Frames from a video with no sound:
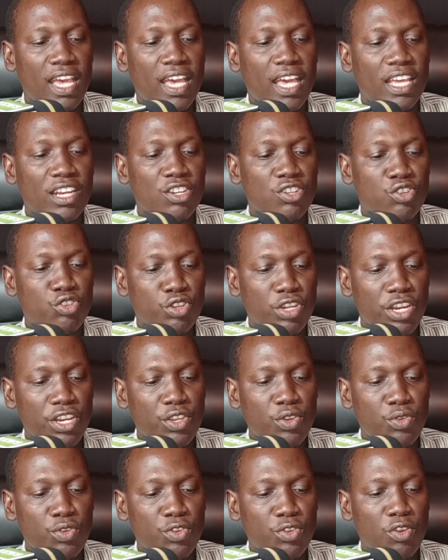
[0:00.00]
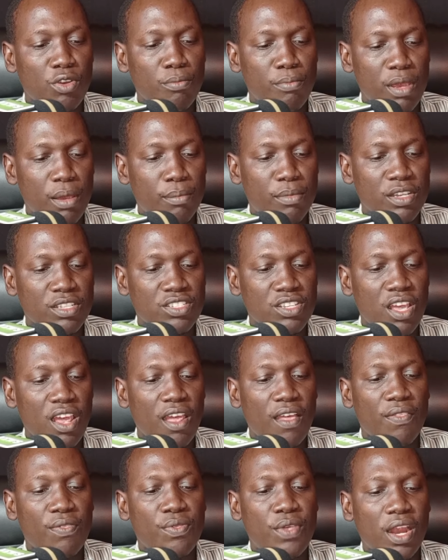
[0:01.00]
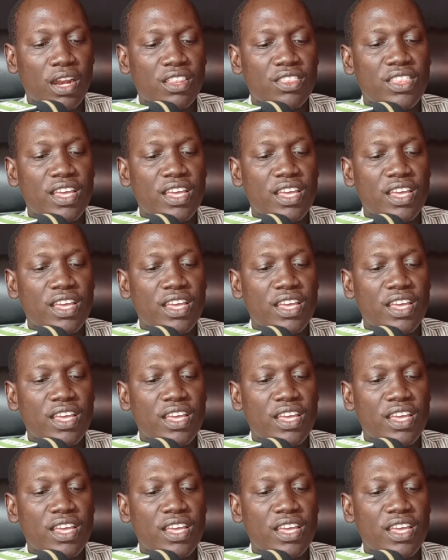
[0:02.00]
and trade union members that